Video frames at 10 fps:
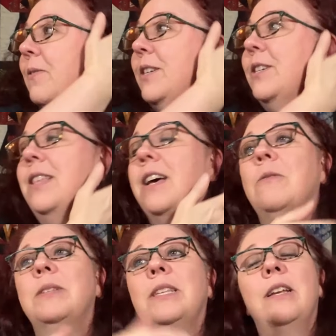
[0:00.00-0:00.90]
finished that, I
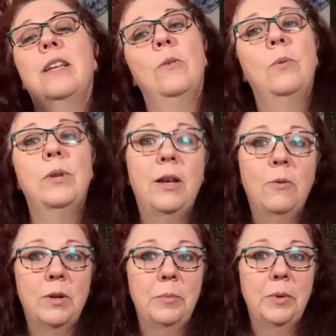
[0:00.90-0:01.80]
was like, well, now
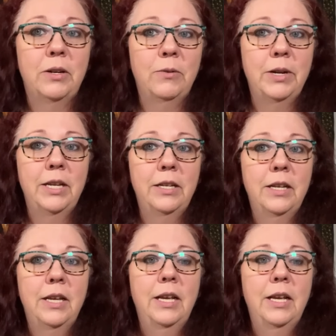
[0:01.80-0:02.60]
what am I going to read?